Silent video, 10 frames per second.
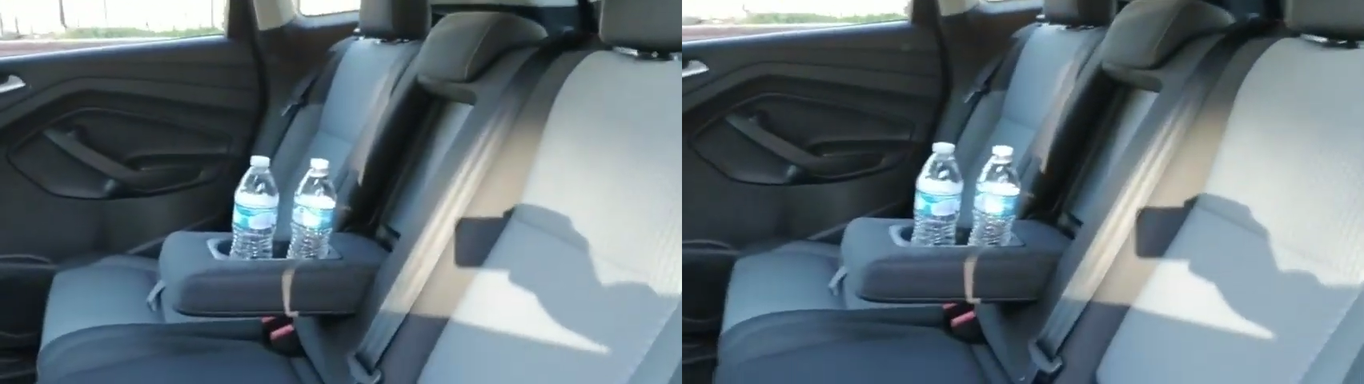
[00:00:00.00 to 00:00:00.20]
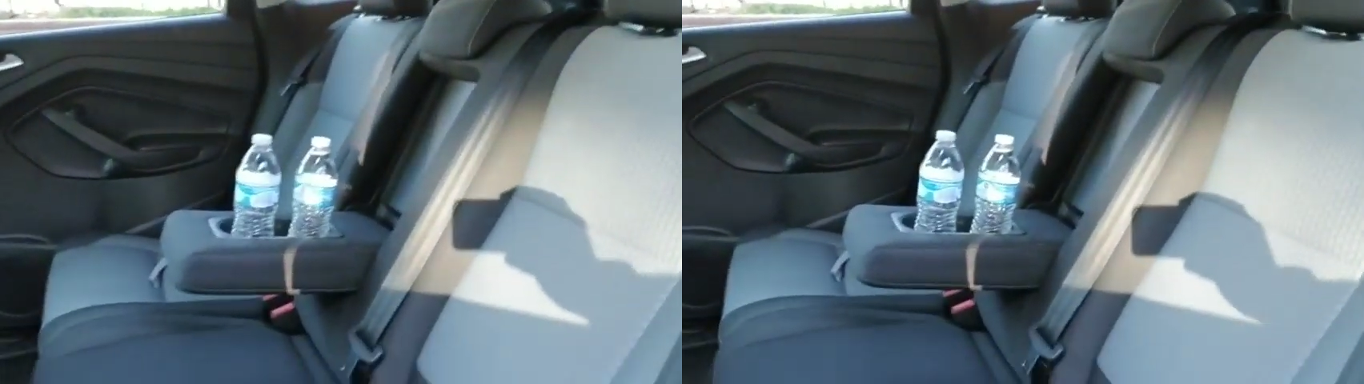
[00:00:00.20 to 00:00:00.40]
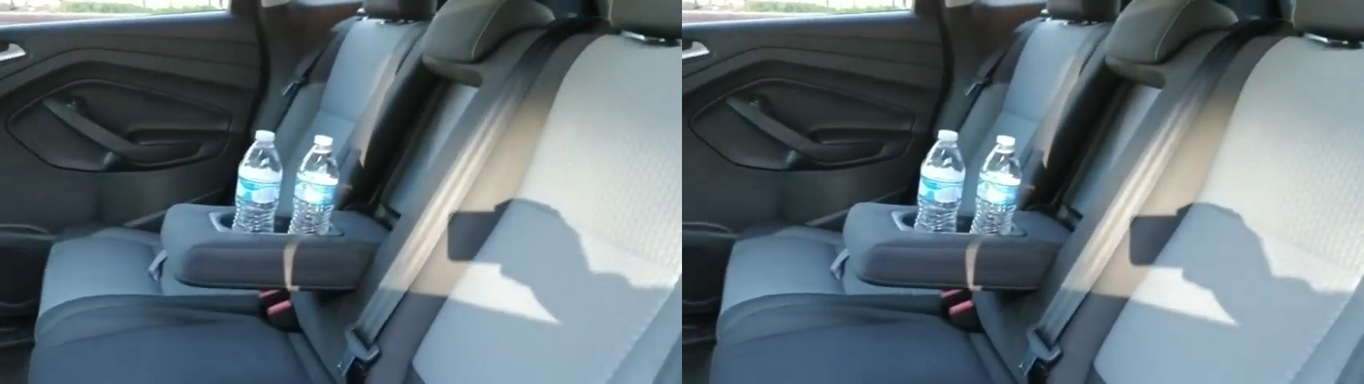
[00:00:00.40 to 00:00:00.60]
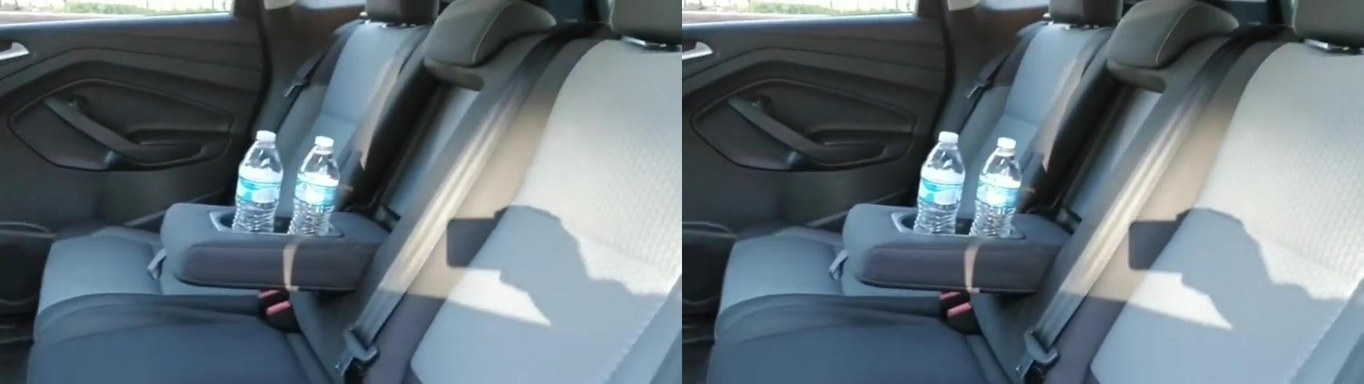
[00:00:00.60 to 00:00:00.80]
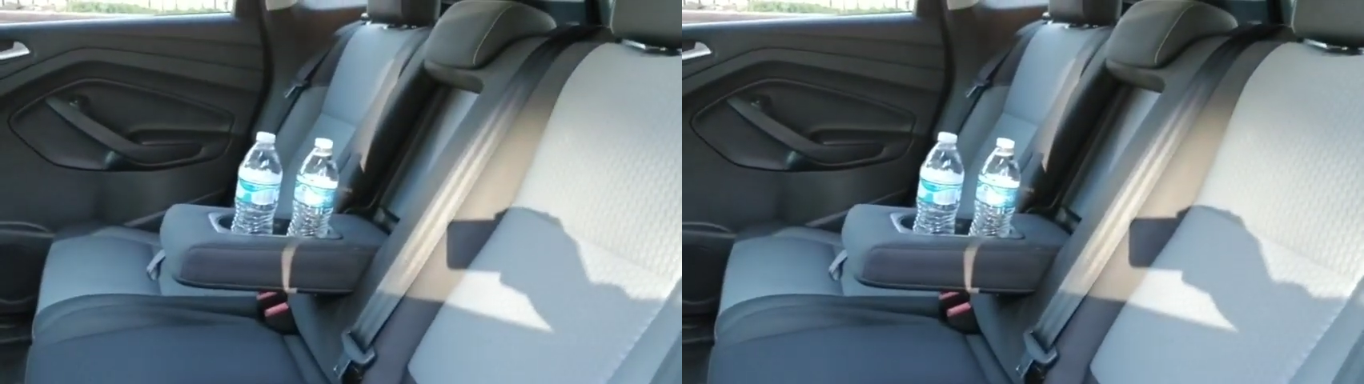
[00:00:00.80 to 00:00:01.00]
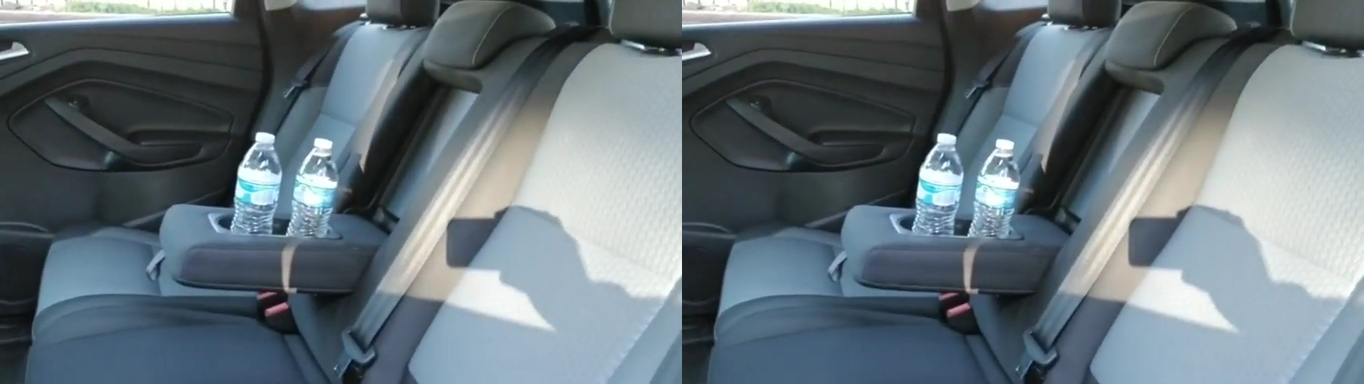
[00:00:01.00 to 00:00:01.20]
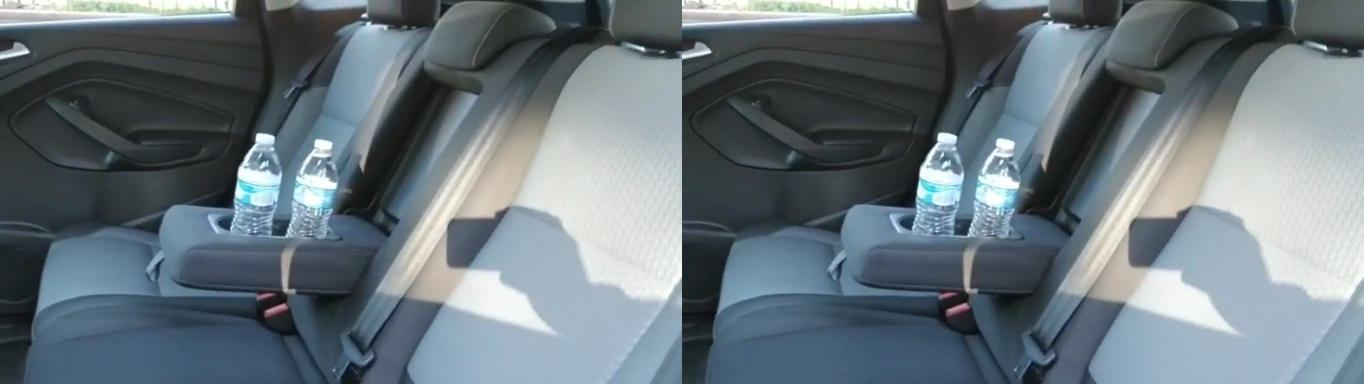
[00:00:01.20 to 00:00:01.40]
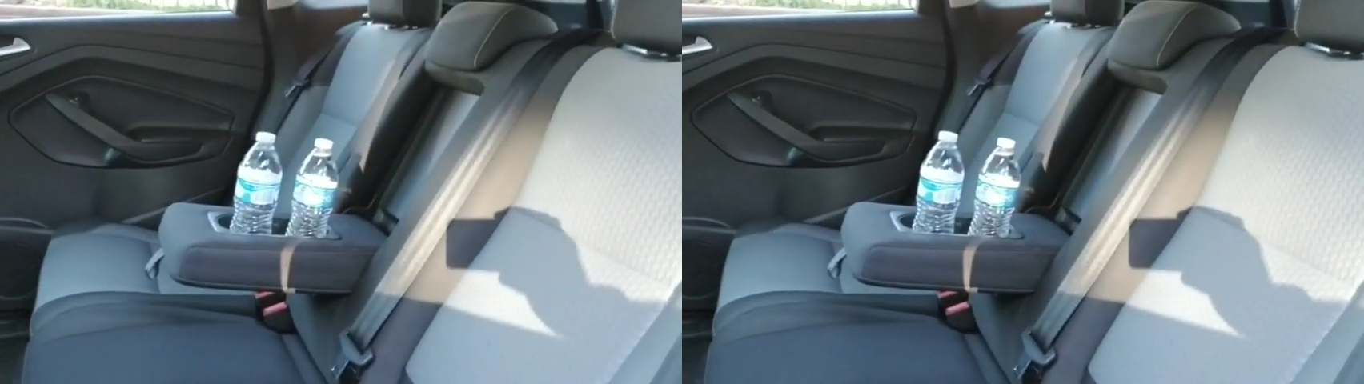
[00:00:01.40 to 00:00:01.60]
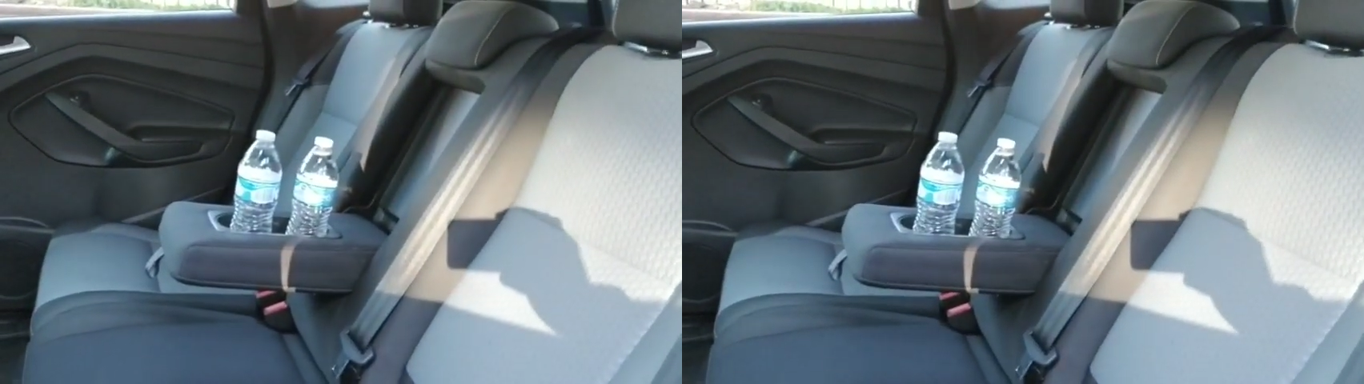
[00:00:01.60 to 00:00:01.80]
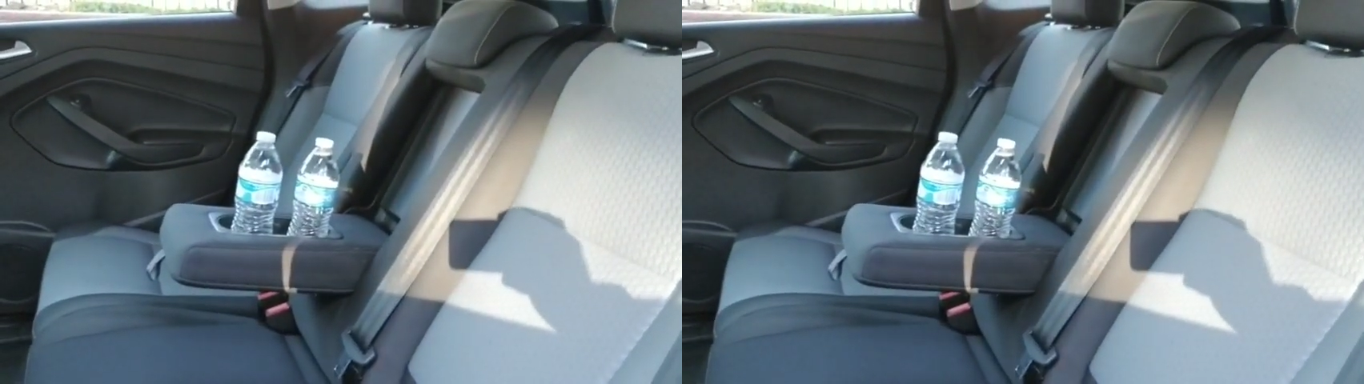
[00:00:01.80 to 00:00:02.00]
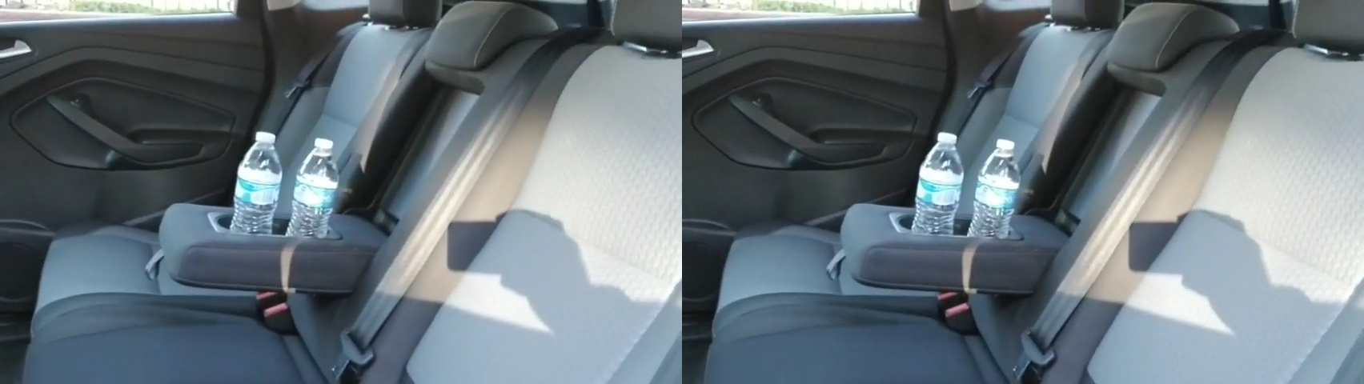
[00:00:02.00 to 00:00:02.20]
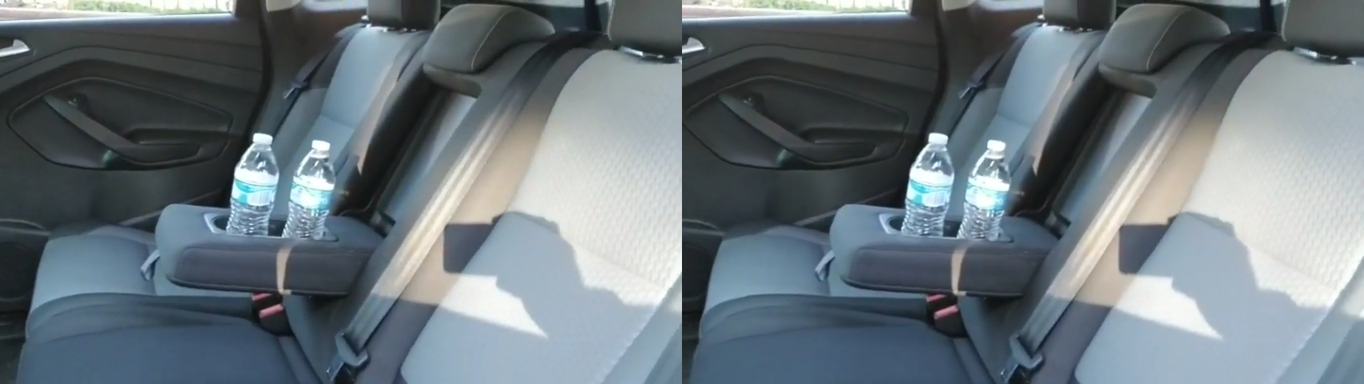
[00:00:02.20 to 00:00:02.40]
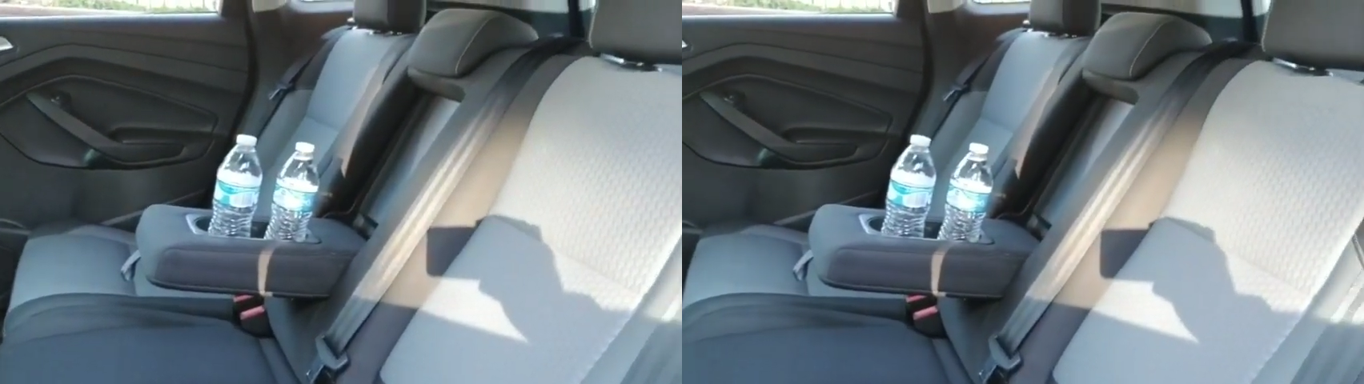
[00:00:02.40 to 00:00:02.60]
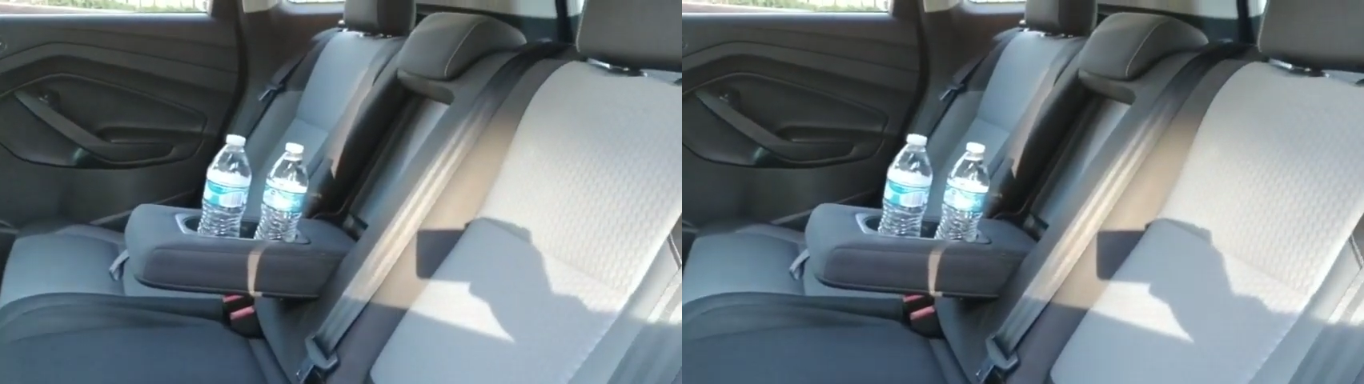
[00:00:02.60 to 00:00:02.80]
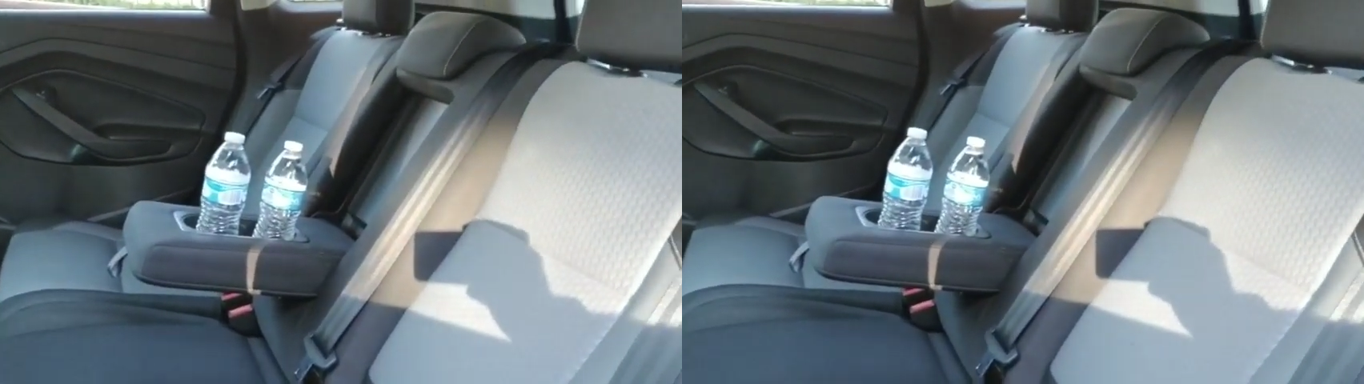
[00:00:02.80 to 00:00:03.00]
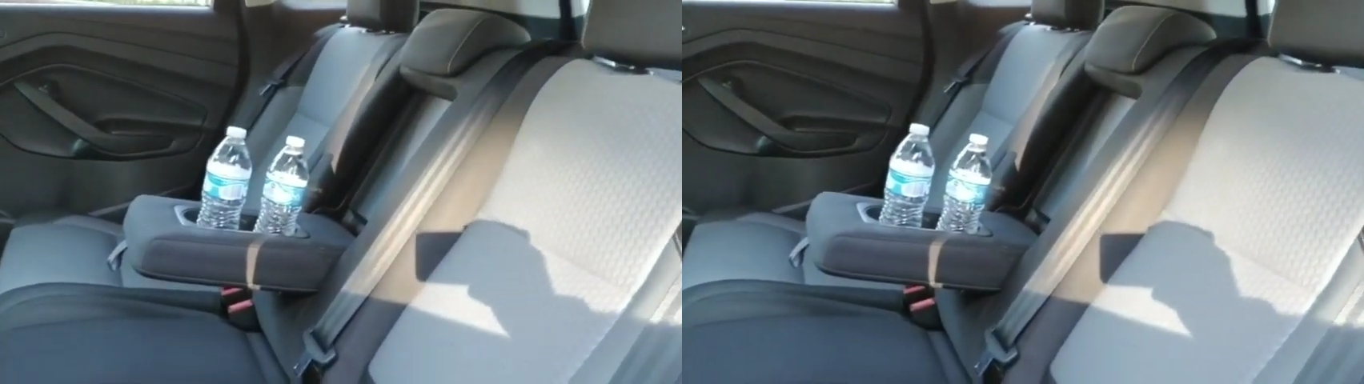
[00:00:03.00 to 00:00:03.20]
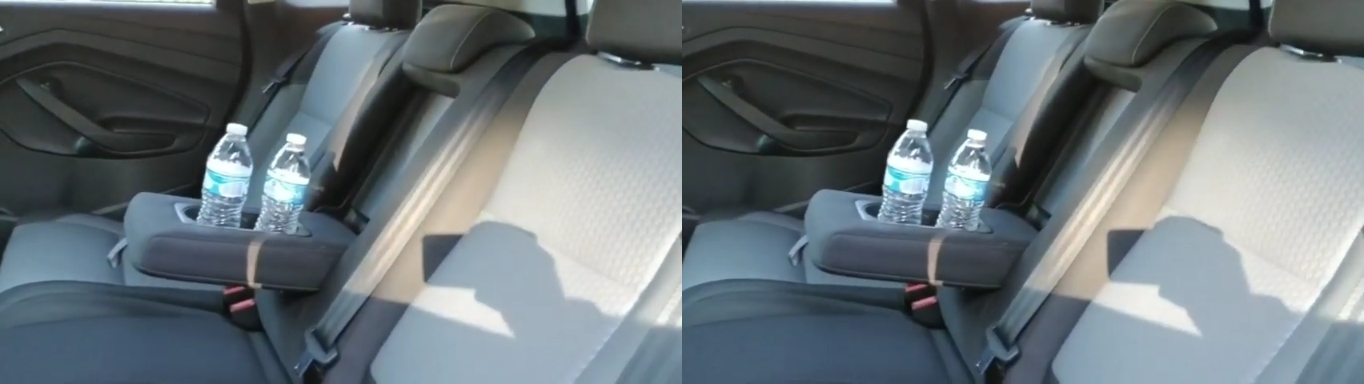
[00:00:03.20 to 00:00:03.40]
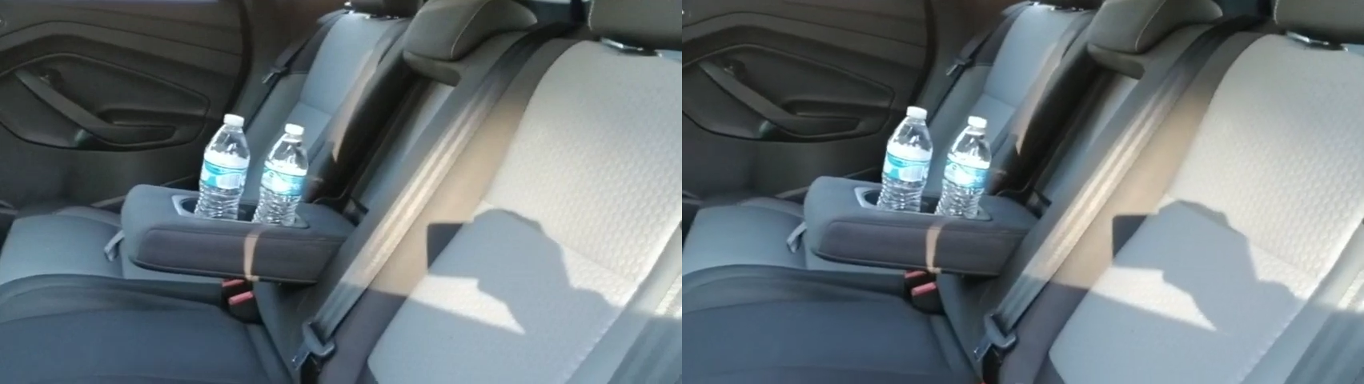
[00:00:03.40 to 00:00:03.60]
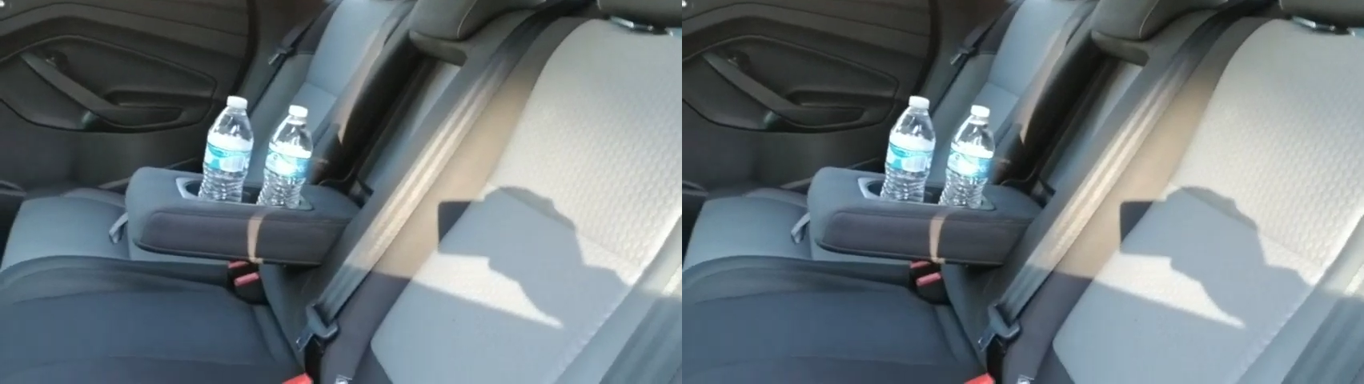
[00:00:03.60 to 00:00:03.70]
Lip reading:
[unreadable: no face in view]